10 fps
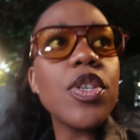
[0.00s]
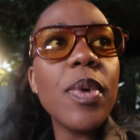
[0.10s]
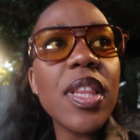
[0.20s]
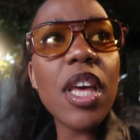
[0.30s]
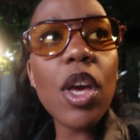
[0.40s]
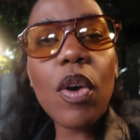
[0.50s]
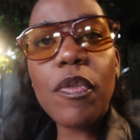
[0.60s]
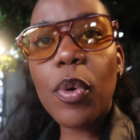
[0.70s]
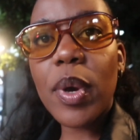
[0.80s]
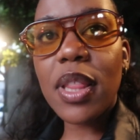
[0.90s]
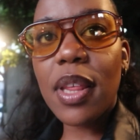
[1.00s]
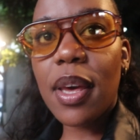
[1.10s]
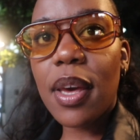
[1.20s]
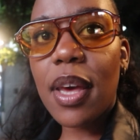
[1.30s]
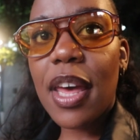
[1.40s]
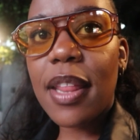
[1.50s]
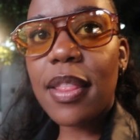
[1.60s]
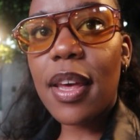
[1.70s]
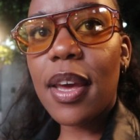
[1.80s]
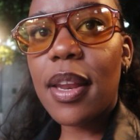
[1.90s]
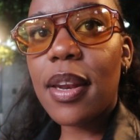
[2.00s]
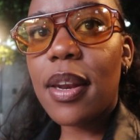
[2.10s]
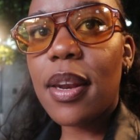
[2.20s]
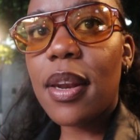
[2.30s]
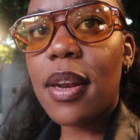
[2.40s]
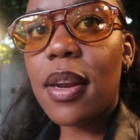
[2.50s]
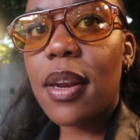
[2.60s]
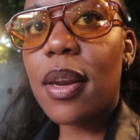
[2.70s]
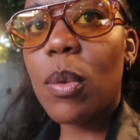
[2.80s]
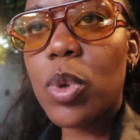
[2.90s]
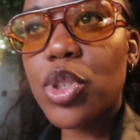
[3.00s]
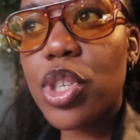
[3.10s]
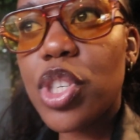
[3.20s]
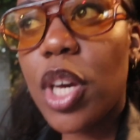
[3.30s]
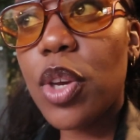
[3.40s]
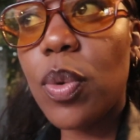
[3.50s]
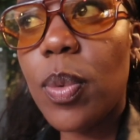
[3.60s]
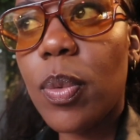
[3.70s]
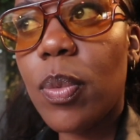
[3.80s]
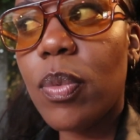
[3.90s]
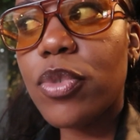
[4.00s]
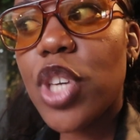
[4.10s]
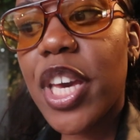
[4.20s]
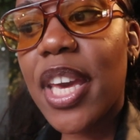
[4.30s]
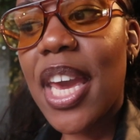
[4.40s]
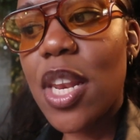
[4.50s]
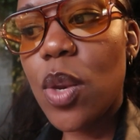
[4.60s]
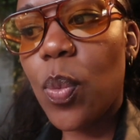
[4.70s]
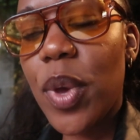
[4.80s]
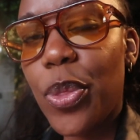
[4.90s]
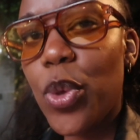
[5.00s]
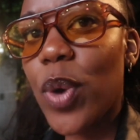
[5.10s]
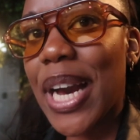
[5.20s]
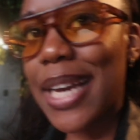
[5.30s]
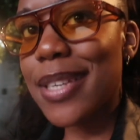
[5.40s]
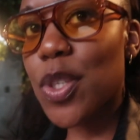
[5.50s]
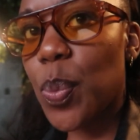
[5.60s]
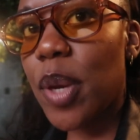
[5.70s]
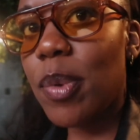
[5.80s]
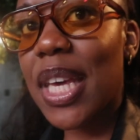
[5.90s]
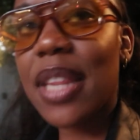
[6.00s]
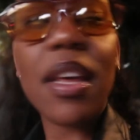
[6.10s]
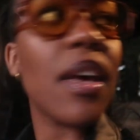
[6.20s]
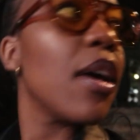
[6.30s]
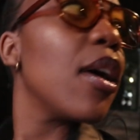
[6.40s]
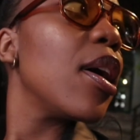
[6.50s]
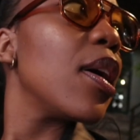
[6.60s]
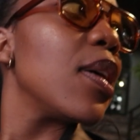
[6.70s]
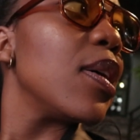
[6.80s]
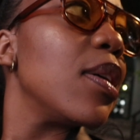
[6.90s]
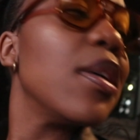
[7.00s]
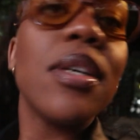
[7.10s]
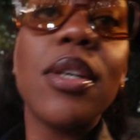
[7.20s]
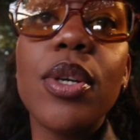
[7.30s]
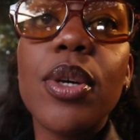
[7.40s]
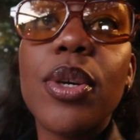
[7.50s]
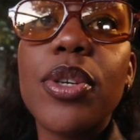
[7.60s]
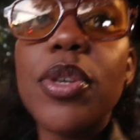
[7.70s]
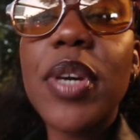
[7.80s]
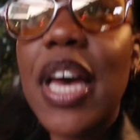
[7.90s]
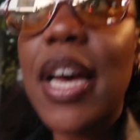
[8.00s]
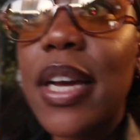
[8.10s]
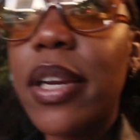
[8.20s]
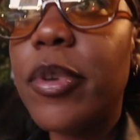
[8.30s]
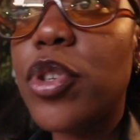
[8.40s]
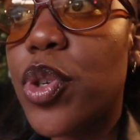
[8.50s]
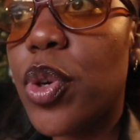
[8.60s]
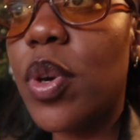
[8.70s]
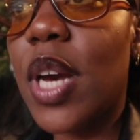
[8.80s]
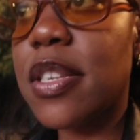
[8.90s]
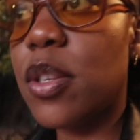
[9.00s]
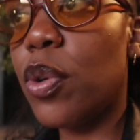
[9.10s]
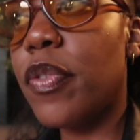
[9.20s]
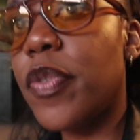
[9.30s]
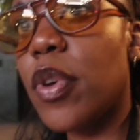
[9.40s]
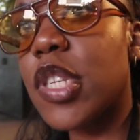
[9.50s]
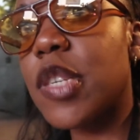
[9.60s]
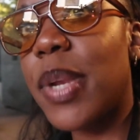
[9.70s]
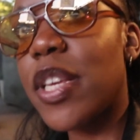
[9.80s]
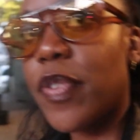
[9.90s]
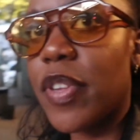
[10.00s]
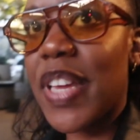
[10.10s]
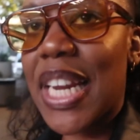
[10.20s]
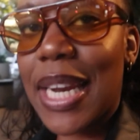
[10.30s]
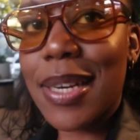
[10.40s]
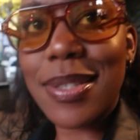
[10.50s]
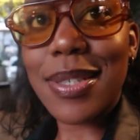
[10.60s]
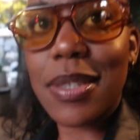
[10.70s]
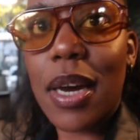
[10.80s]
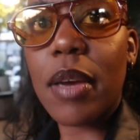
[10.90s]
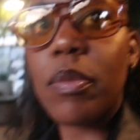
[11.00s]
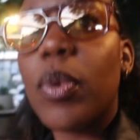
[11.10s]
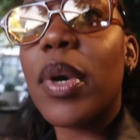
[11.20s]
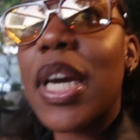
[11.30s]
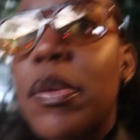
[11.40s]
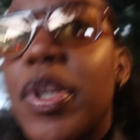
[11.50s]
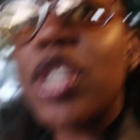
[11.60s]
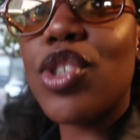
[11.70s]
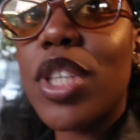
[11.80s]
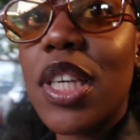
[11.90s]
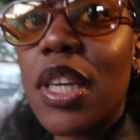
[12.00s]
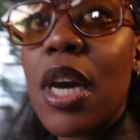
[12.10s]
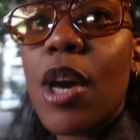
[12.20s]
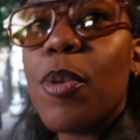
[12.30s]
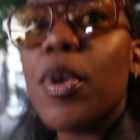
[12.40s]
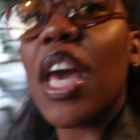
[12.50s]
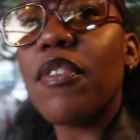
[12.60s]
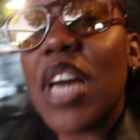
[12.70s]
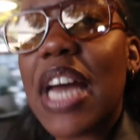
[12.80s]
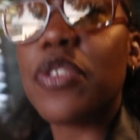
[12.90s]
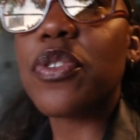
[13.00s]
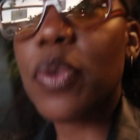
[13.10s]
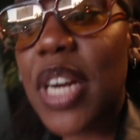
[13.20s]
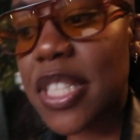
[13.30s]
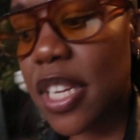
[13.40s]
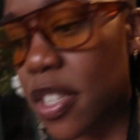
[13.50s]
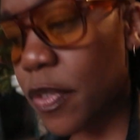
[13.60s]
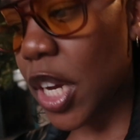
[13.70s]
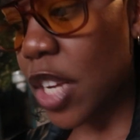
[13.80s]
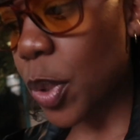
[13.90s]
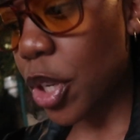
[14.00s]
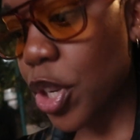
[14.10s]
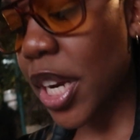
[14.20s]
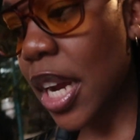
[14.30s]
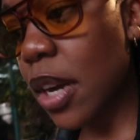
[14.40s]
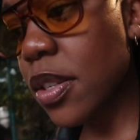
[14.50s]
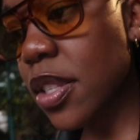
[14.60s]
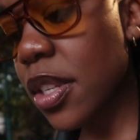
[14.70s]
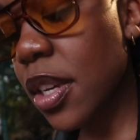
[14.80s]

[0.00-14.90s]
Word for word: so we're thinking of going there and then we'll just check in you check in with you guys when we get there so yeah let me just show you guys an overview of this place for the very last time we were at peachy we gave you guys the ratings if you guys want to try it out